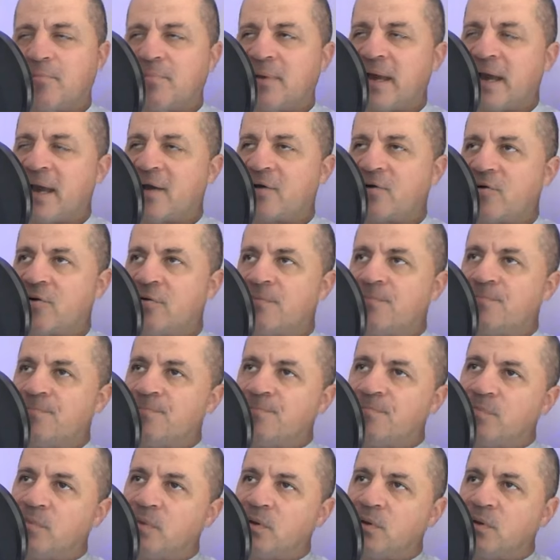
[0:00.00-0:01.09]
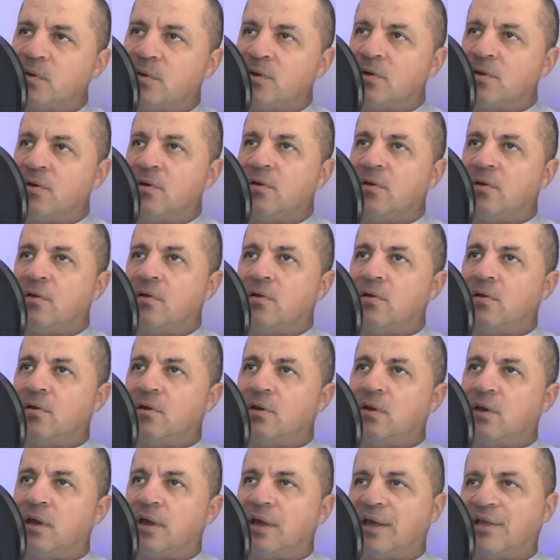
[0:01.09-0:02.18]
pattern
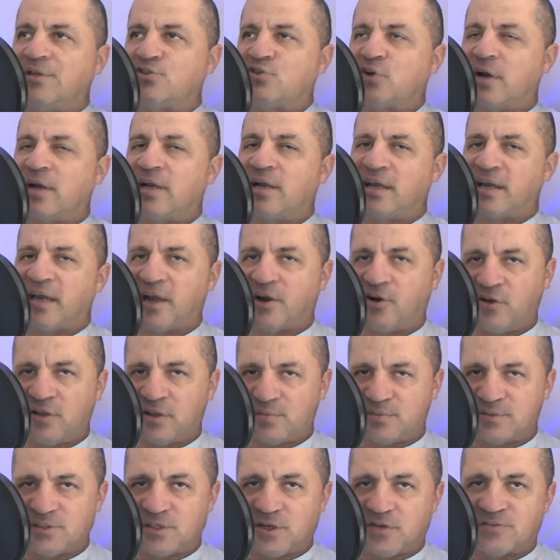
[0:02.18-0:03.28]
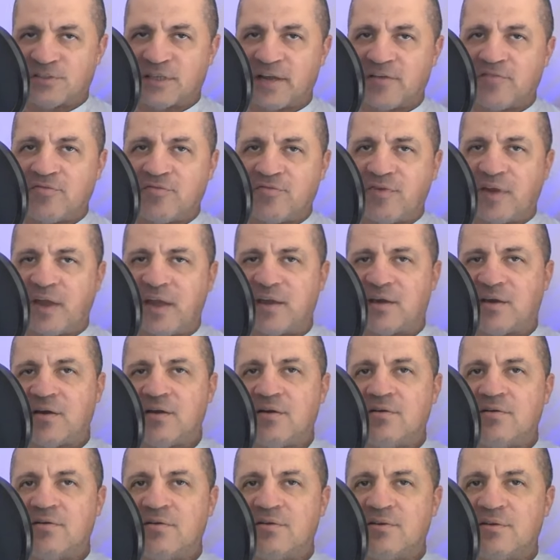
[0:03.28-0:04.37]
and trying to carry themselves like fake
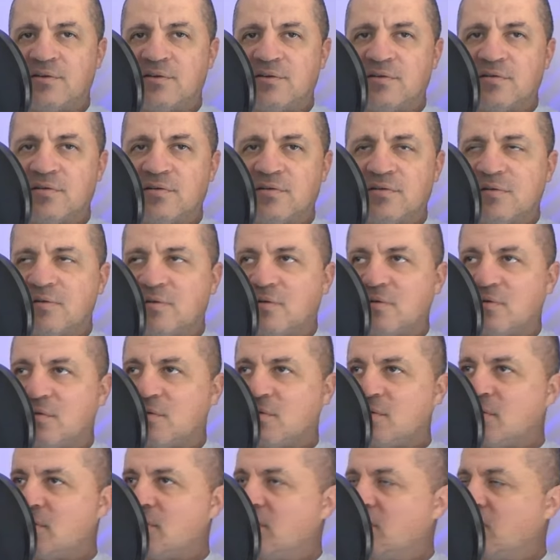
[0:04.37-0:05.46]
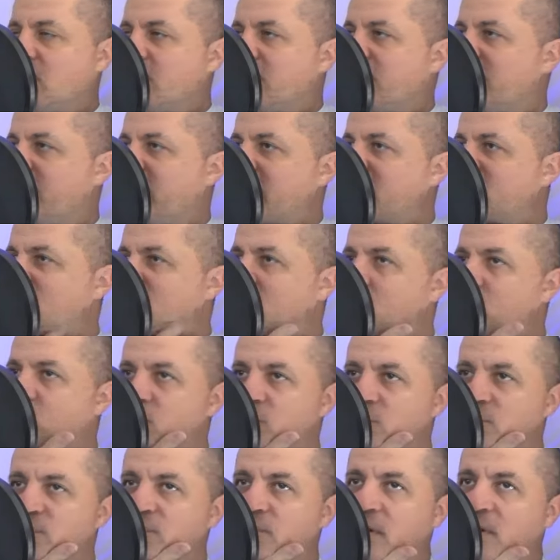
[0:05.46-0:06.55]
you know, fake
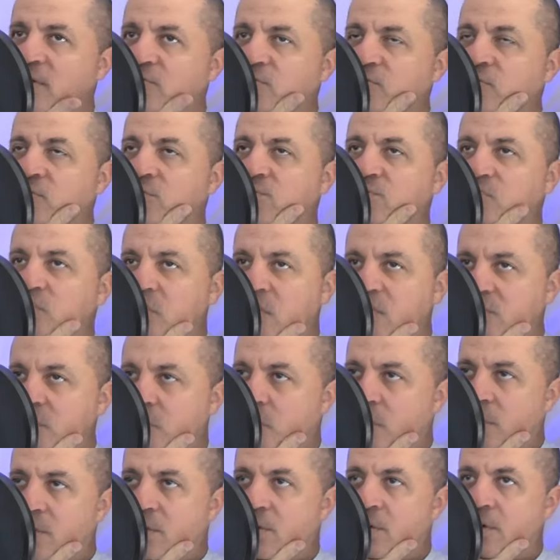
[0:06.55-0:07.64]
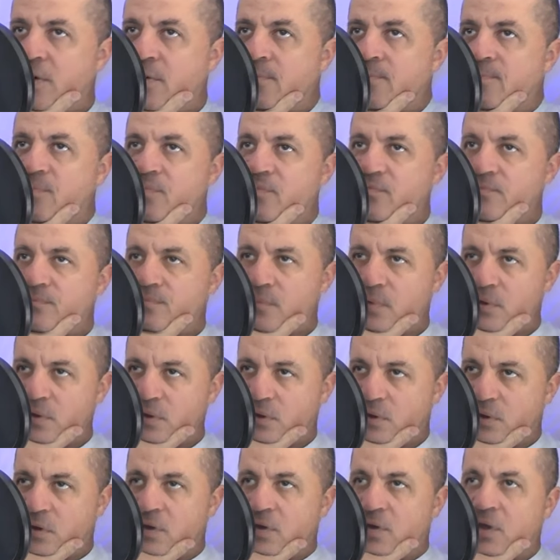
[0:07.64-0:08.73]
soldiers, fake troops, whatever you want to call them.
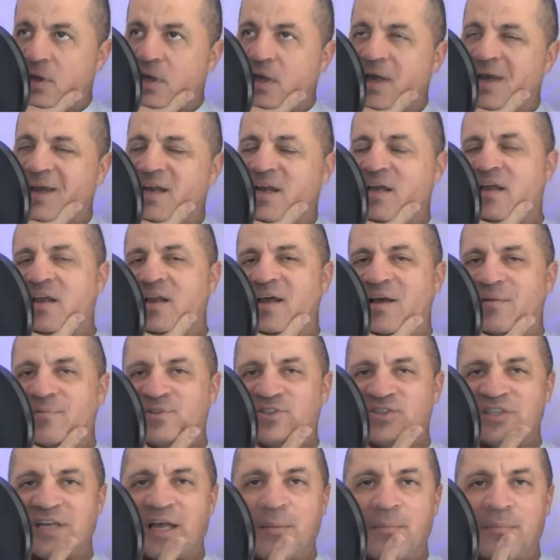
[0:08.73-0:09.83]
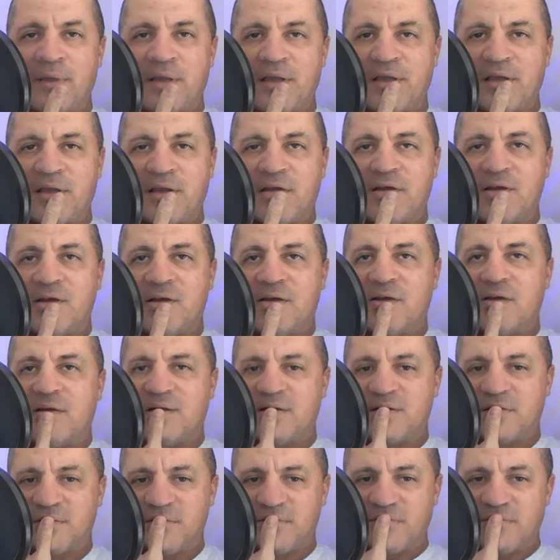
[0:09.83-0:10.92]
And it upset me.
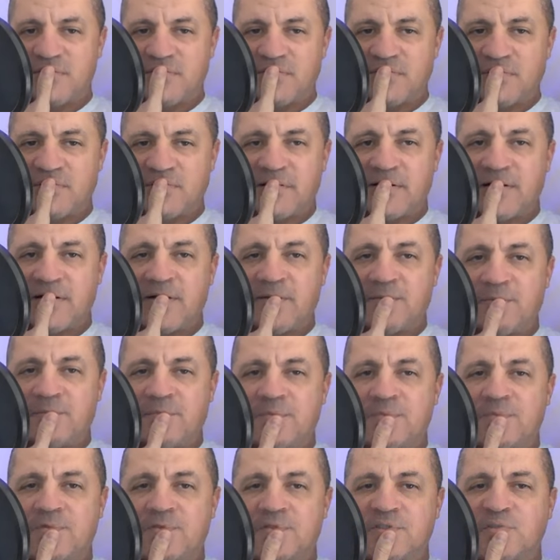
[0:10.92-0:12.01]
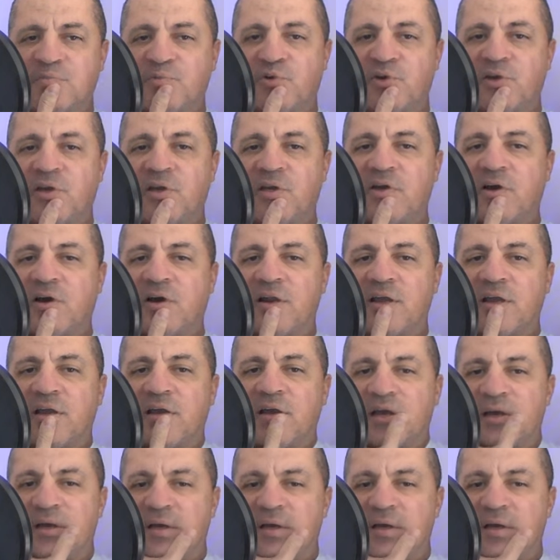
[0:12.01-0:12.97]
Um, spooky yawning.